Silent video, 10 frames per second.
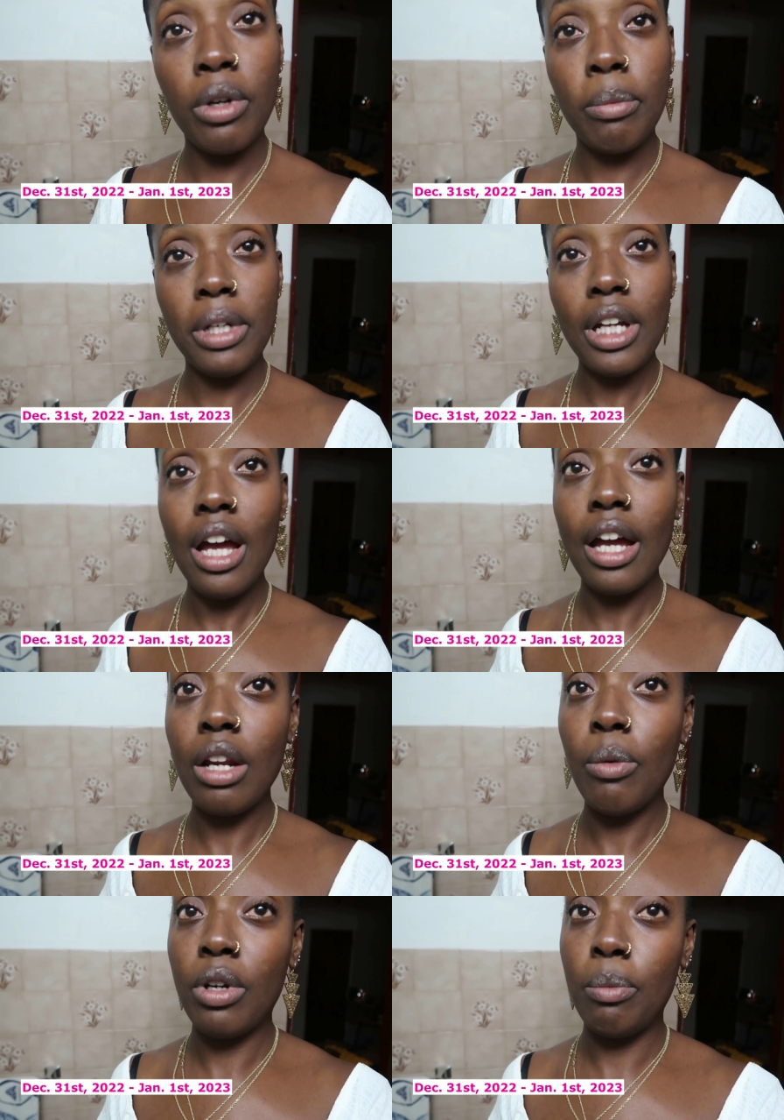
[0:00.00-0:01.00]
I want to be
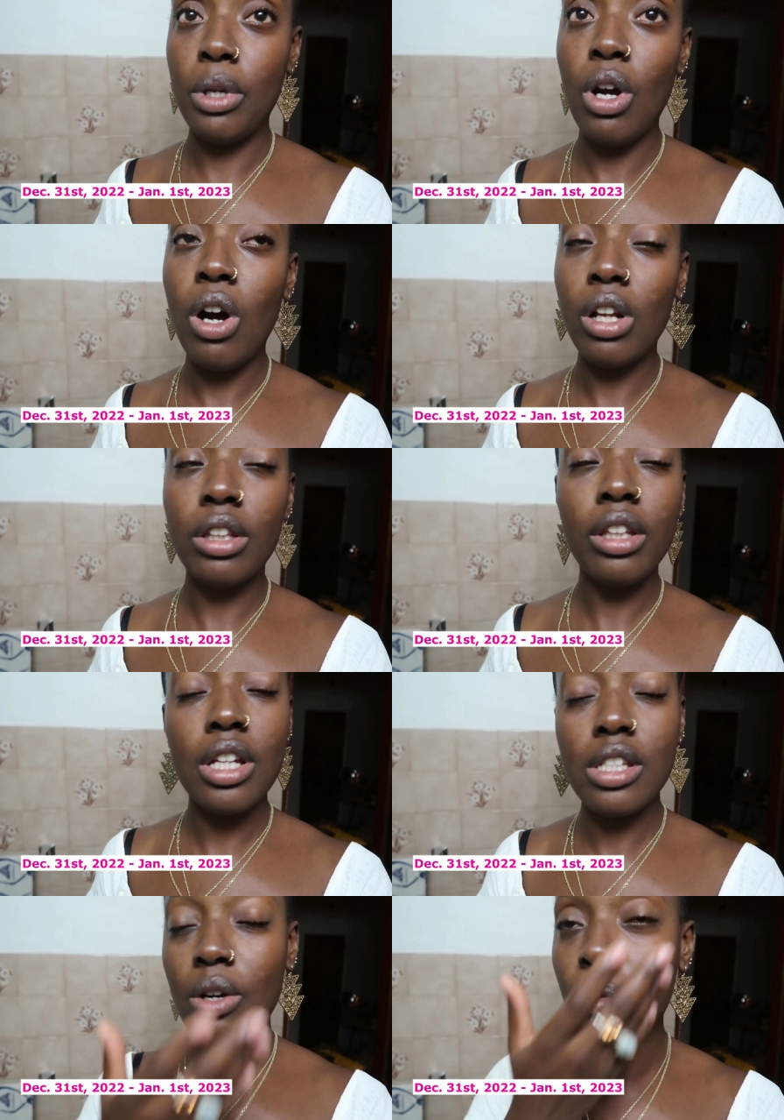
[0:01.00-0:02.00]
kind. I want to be all the
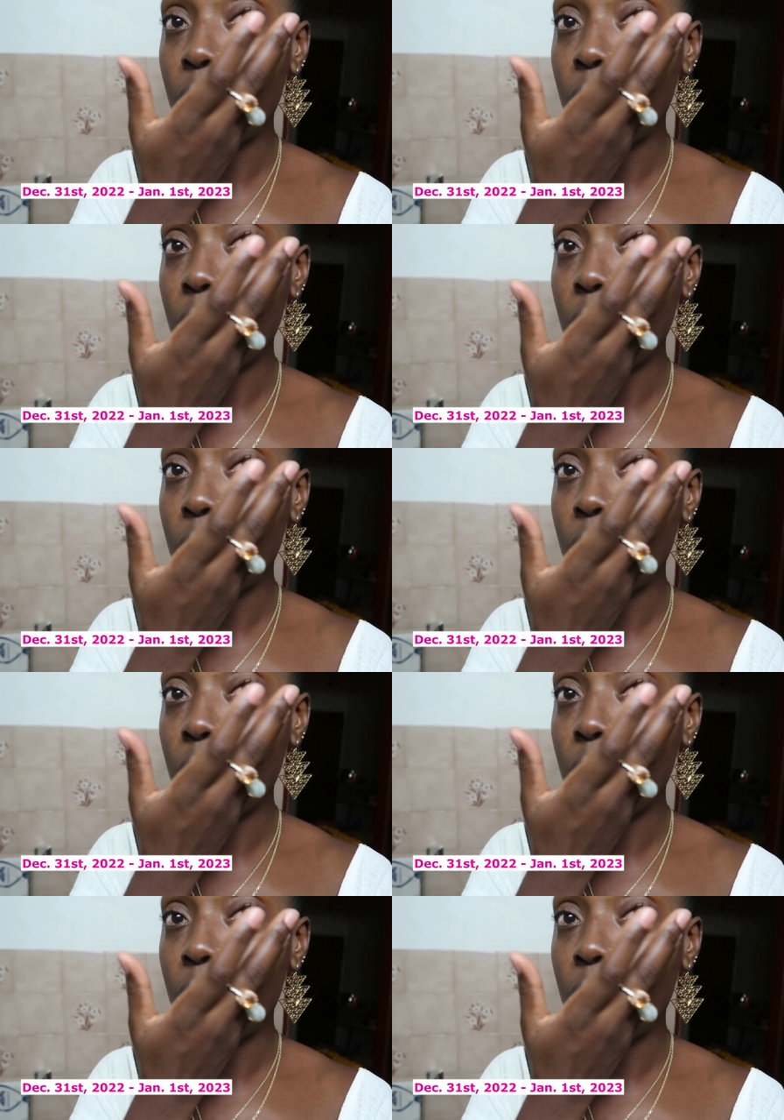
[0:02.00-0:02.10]
things I